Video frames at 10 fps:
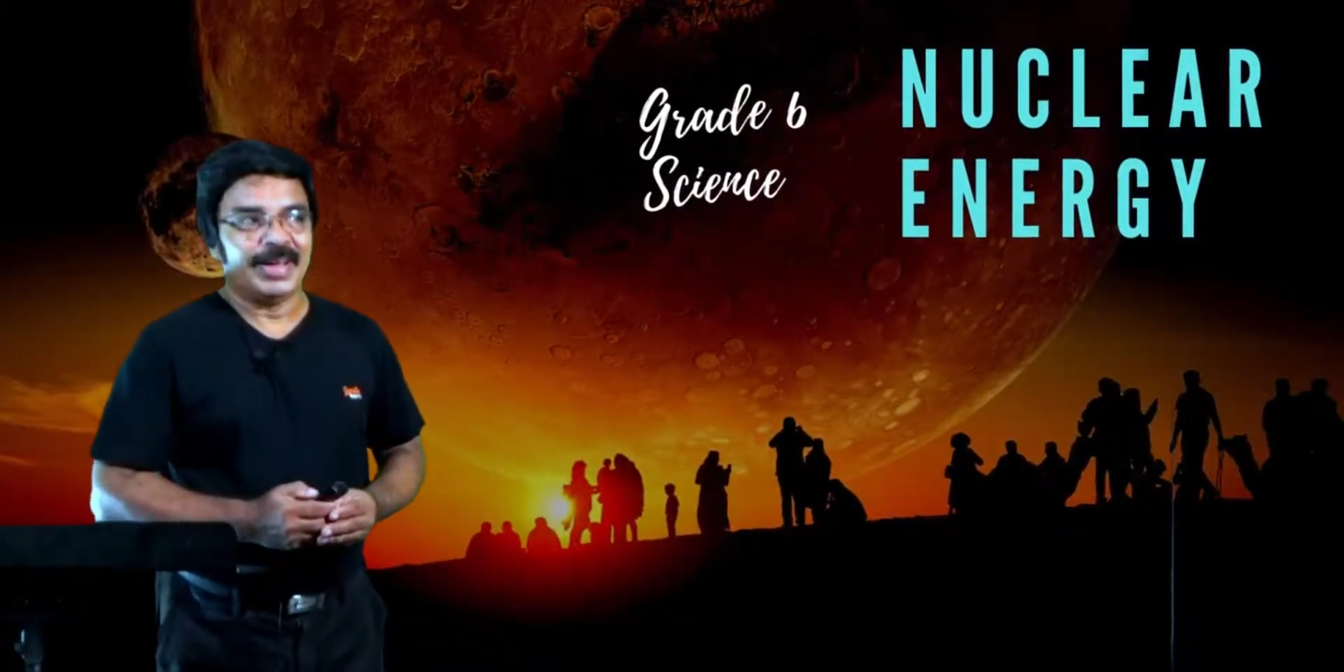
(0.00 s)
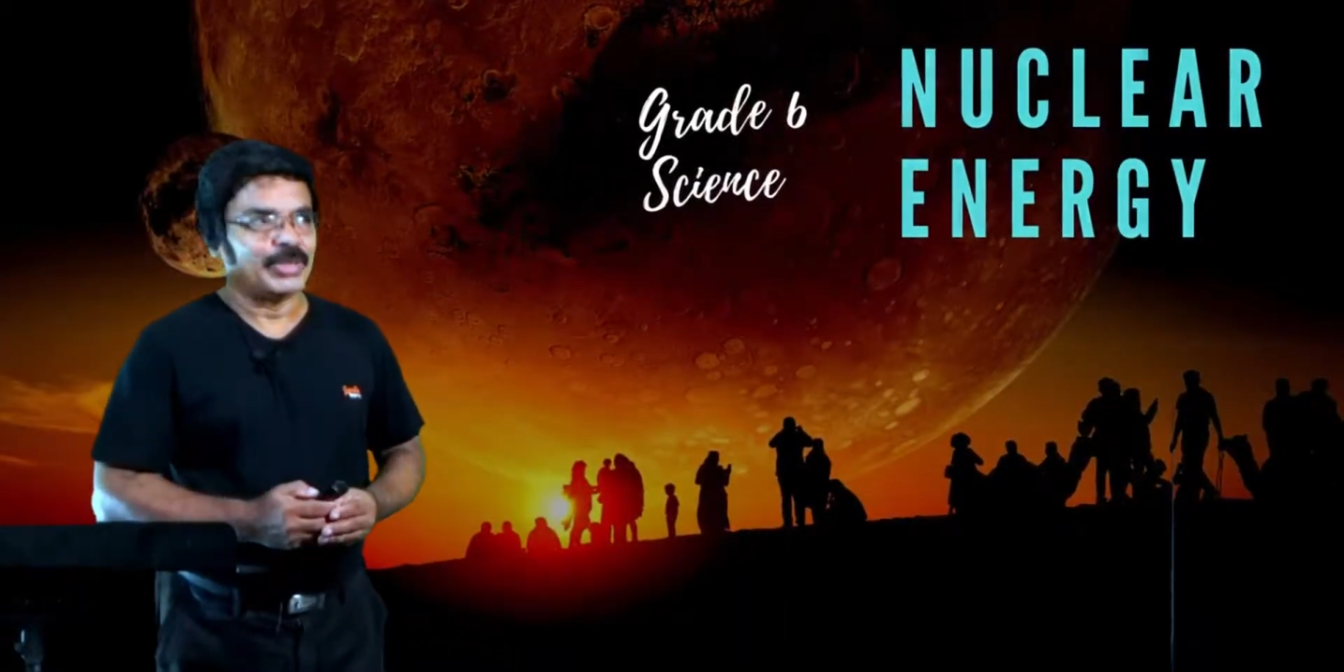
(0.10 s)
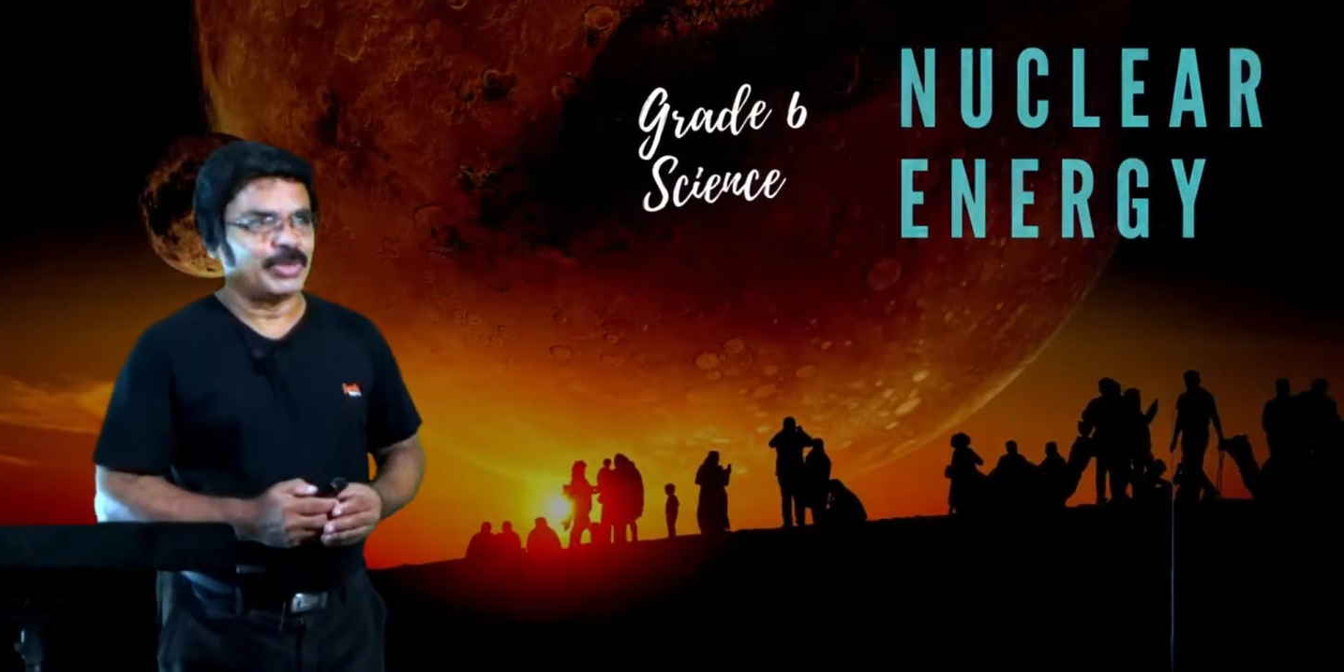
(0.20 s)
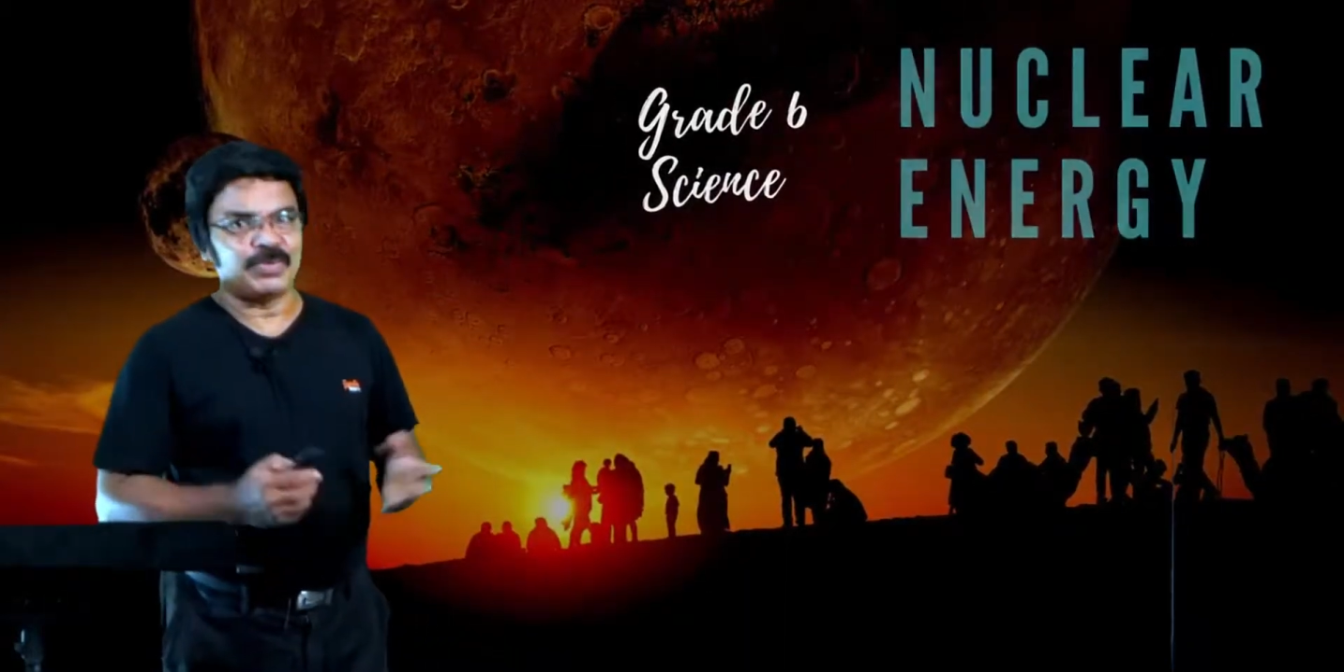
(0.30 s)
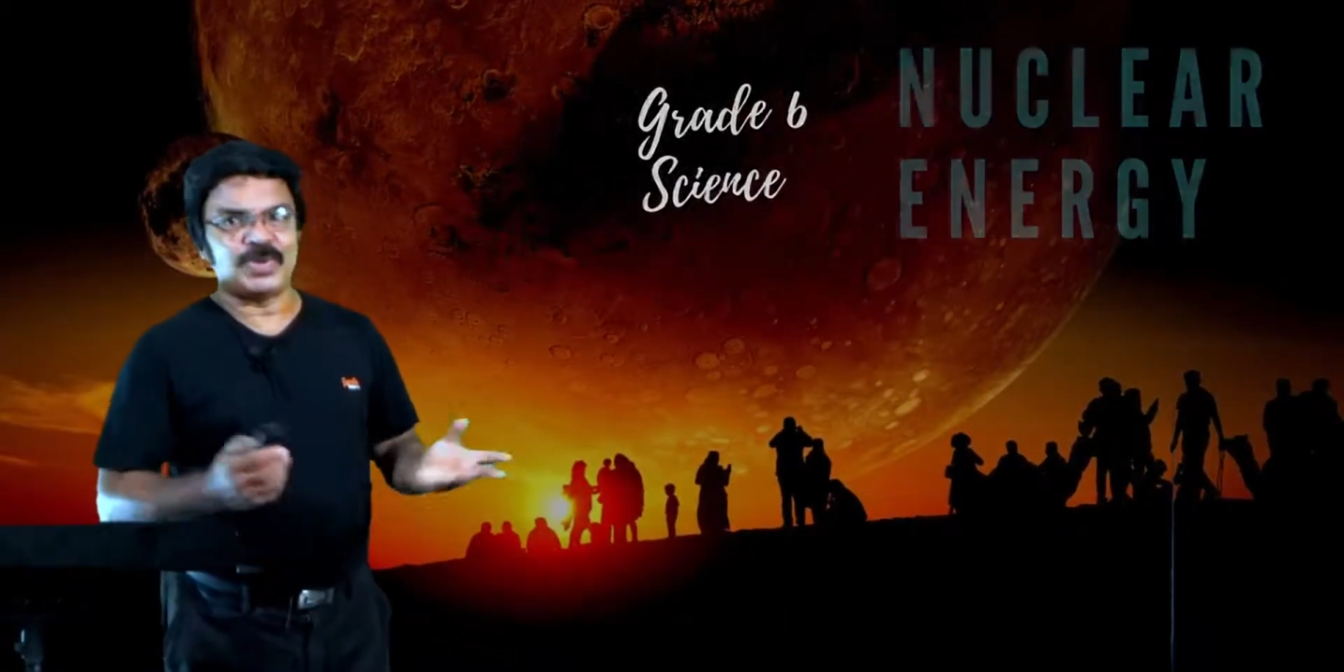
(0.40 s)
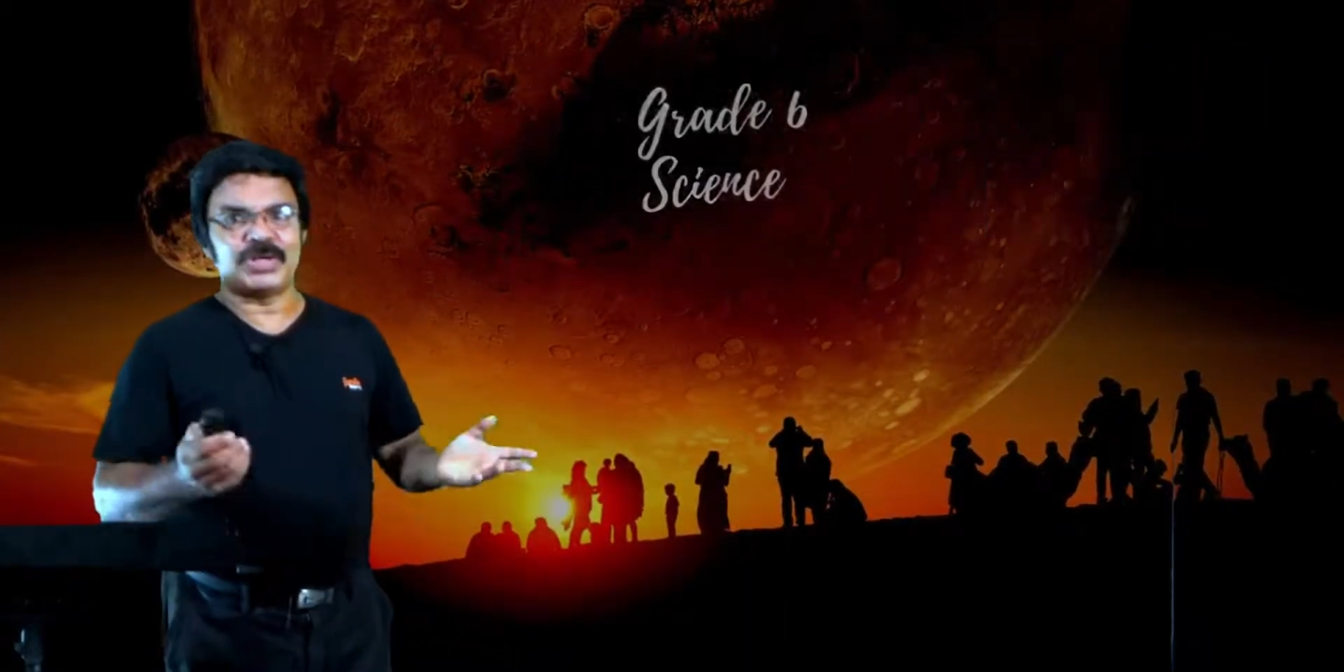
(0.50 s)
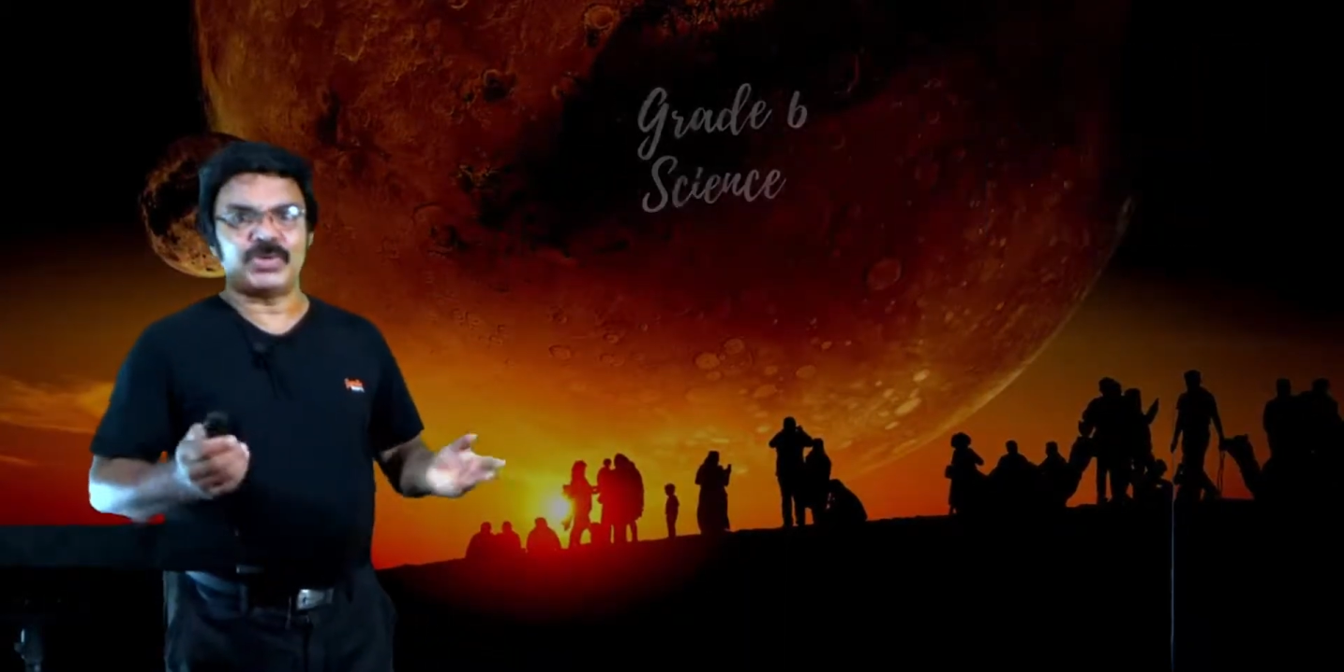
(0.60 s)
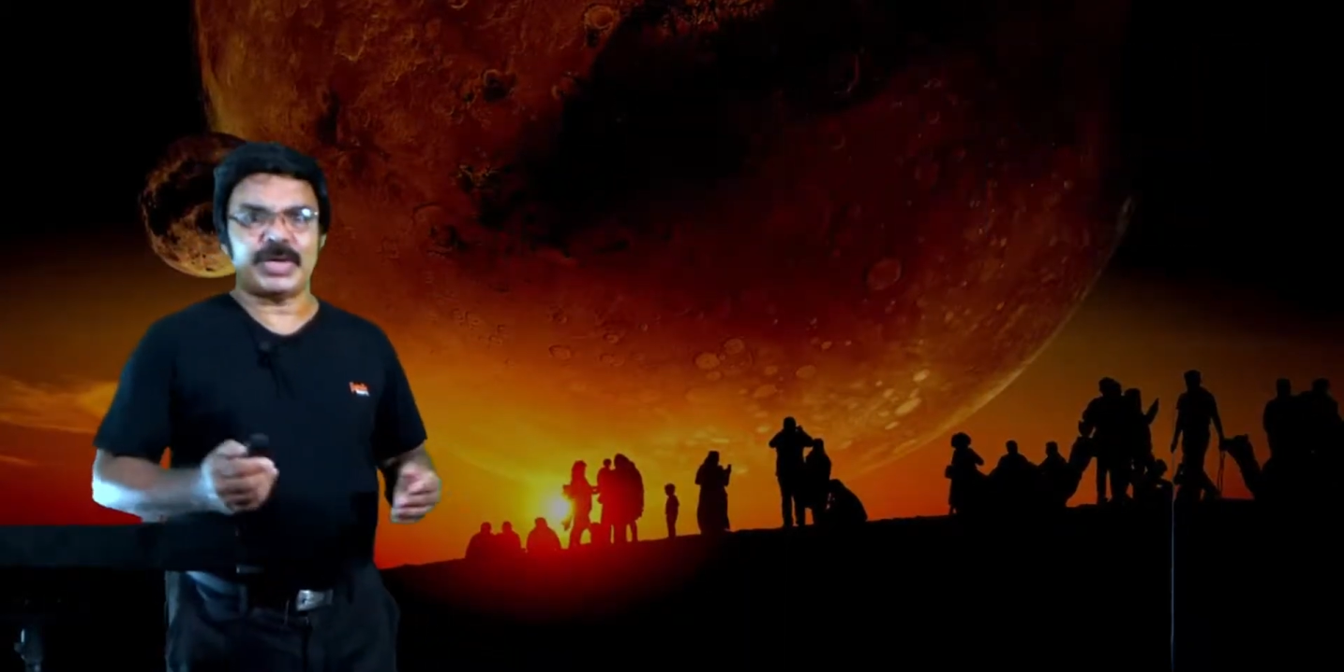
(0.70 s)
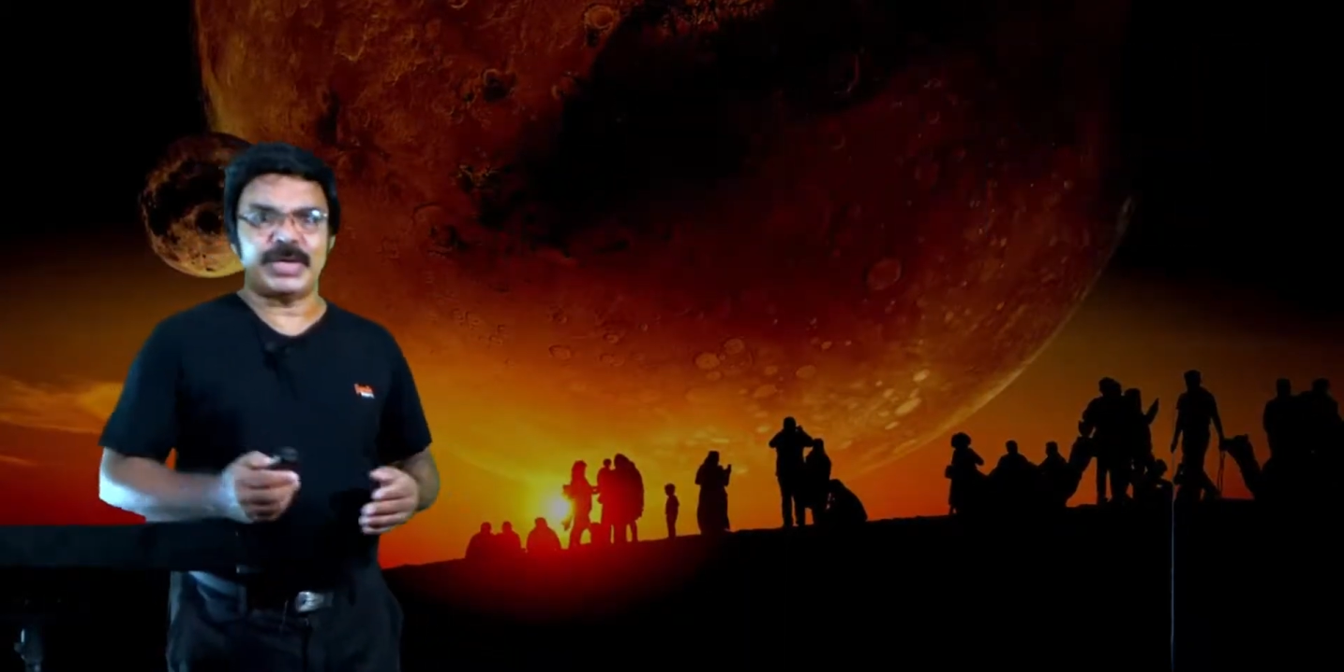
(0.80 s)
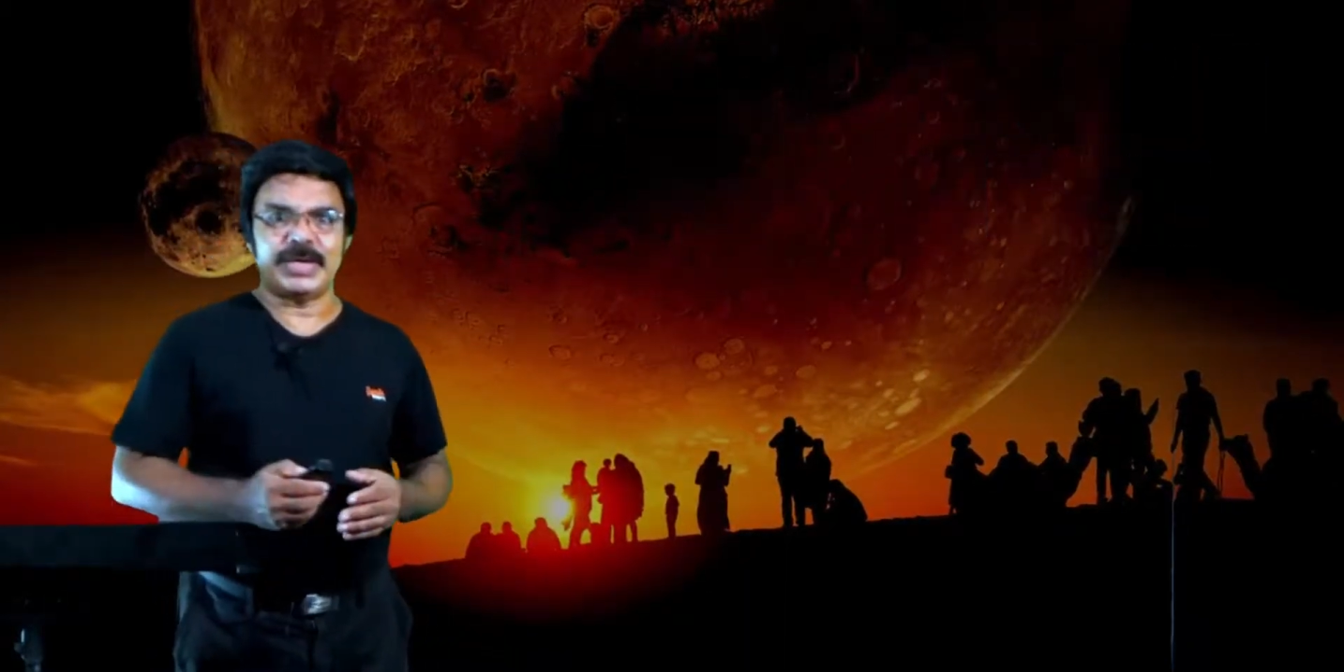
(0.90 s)
Today we are
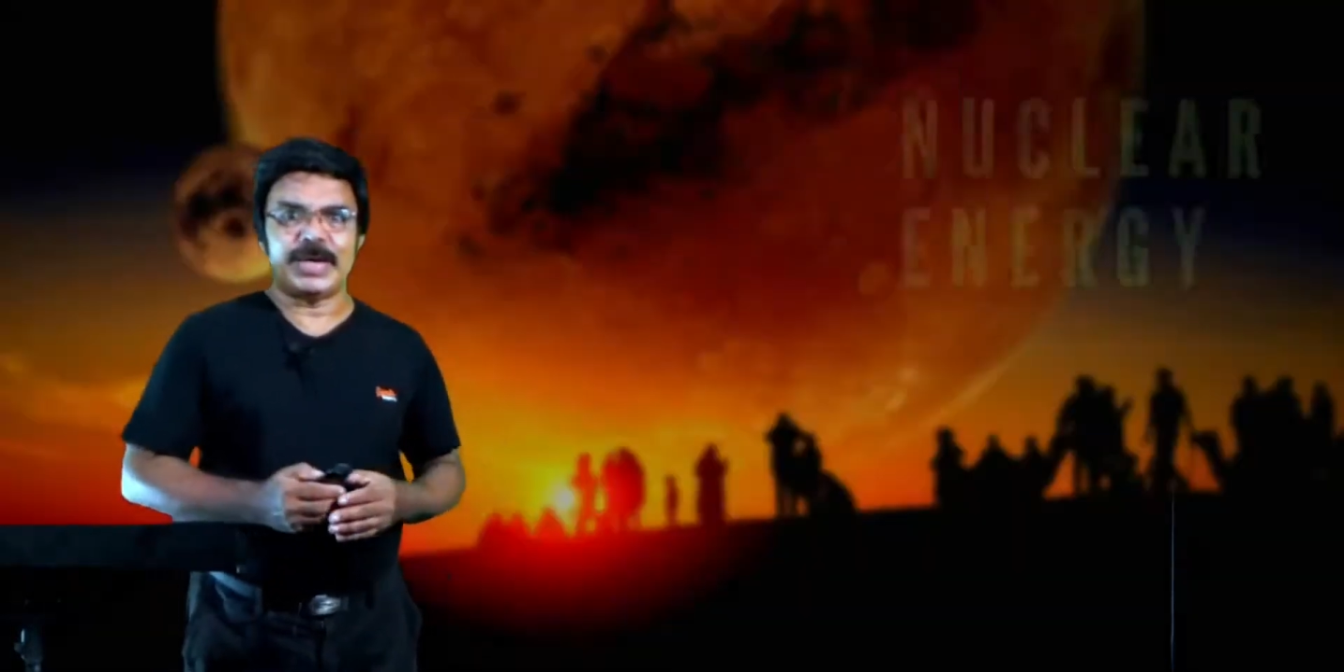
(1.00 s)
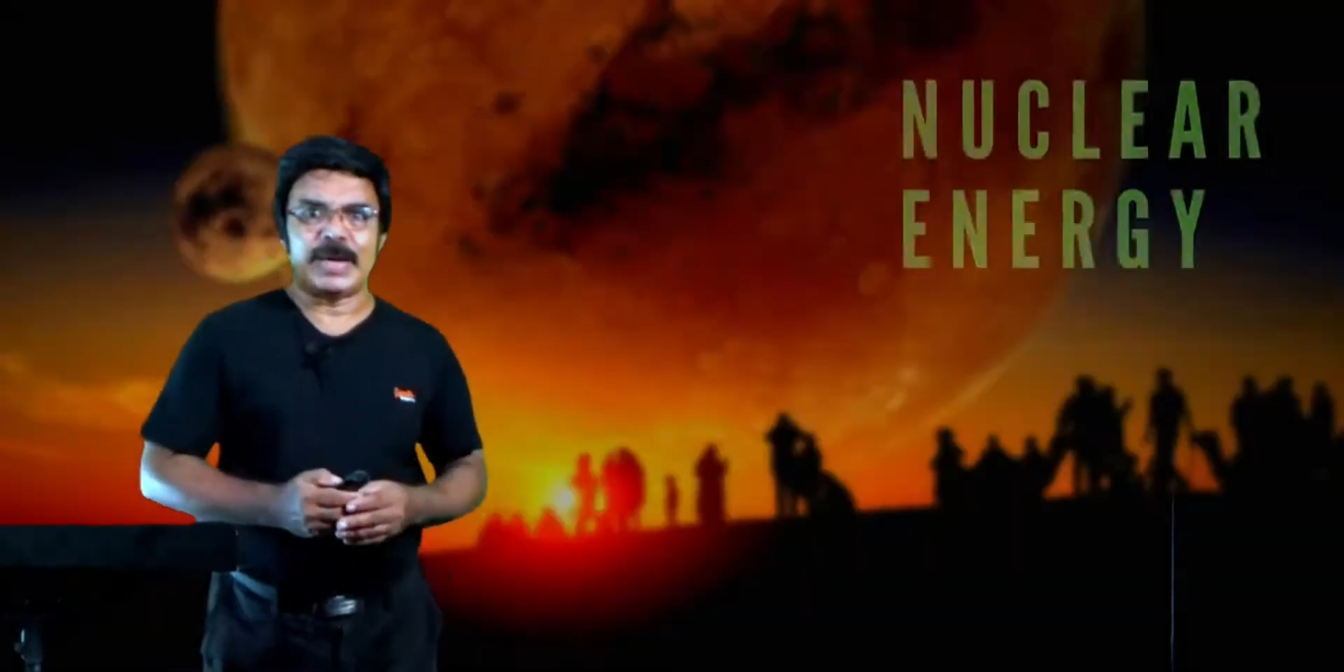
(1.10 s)
doing